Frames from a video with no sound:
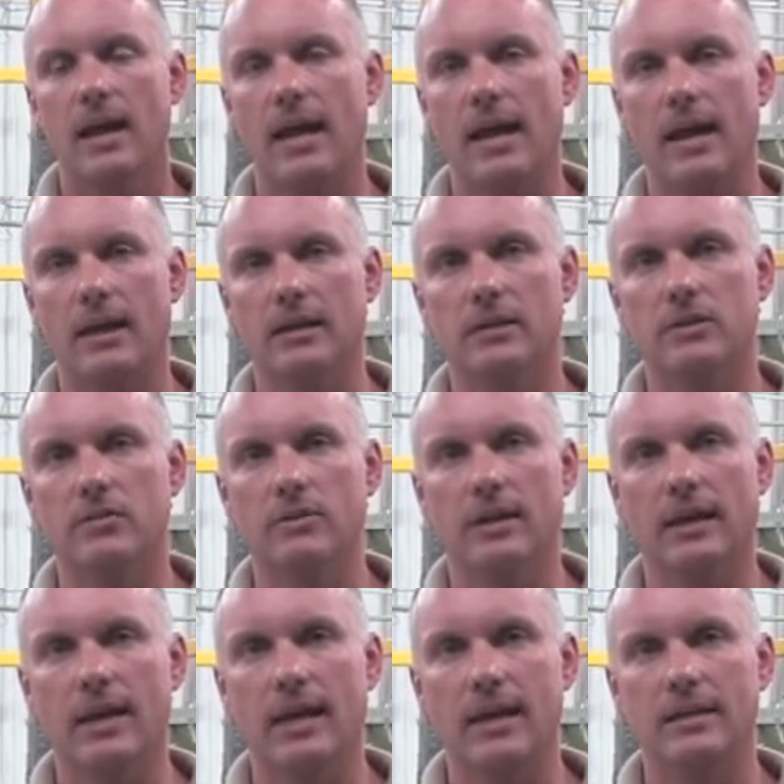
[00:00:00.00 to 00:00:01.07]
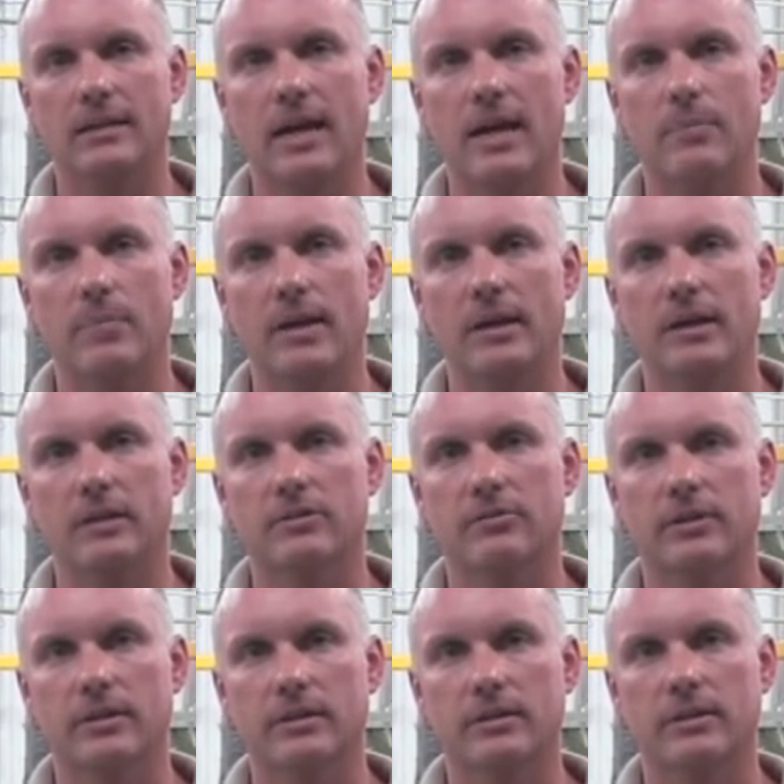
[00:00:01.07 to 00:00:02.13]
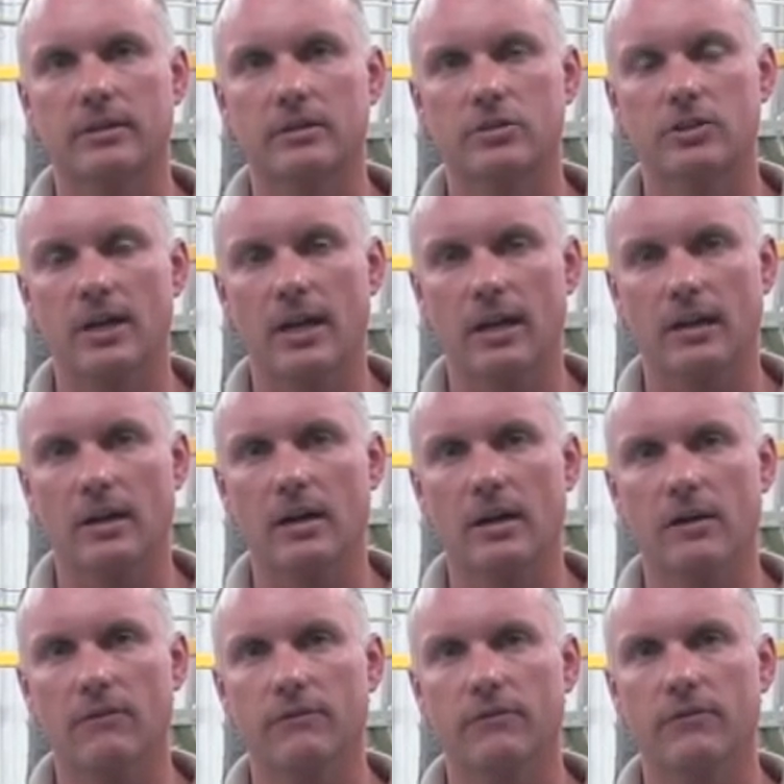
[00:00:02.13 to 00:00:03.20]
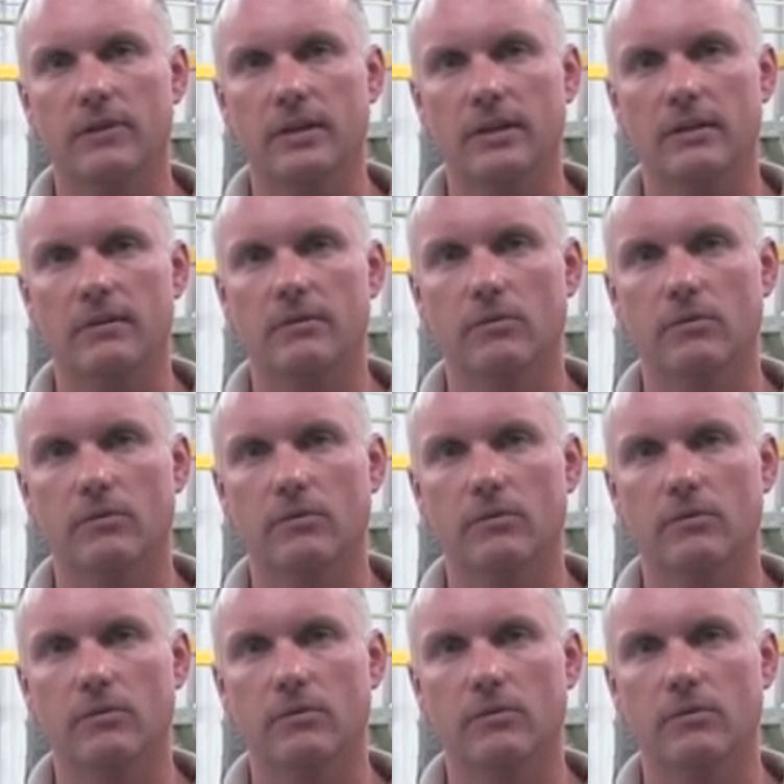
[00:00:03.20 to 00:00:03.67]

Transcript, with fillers: and doing a dipenetrant check of the